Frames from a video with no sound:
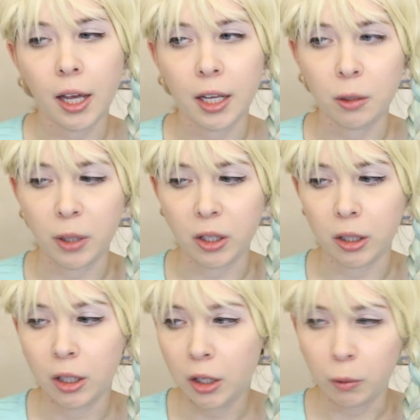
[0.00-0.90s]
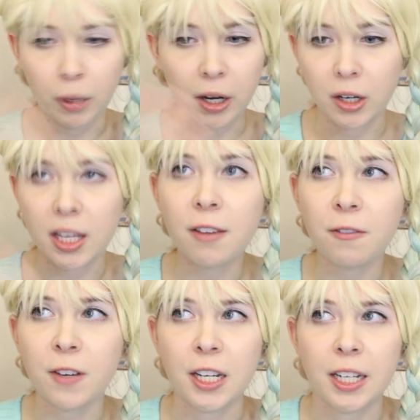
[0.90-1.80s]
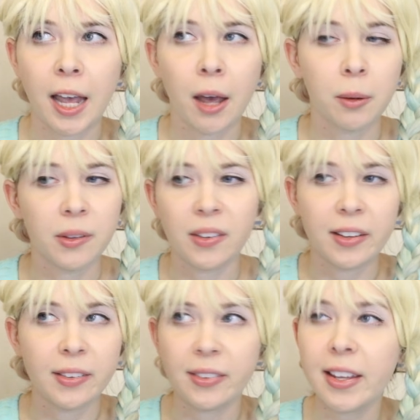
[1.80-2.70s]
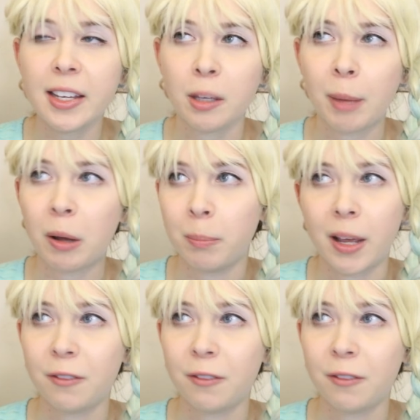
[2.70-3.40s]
I will wear evening gowns and sing about my